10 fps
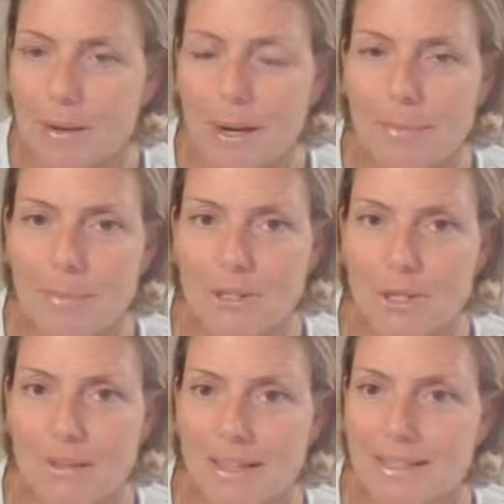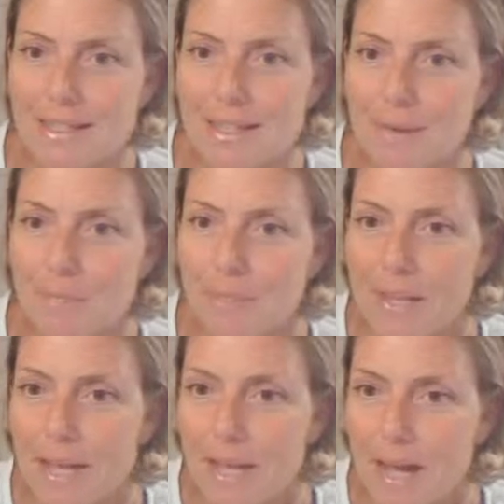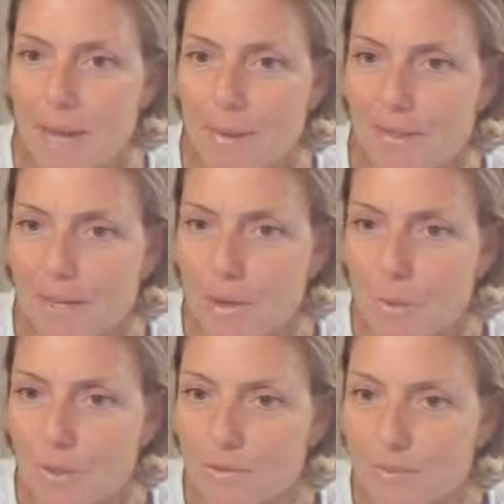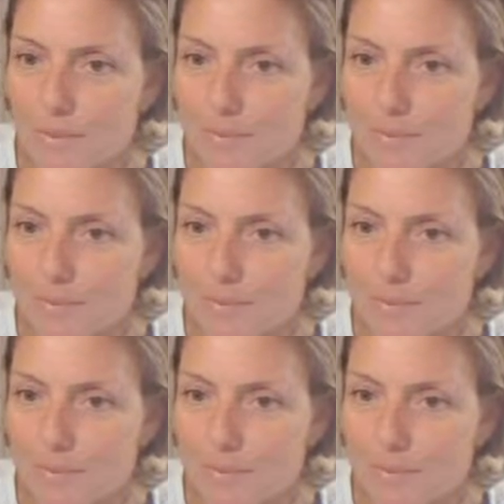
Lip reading: and mentioning that, Cindy. Hi, Bethany Wolf.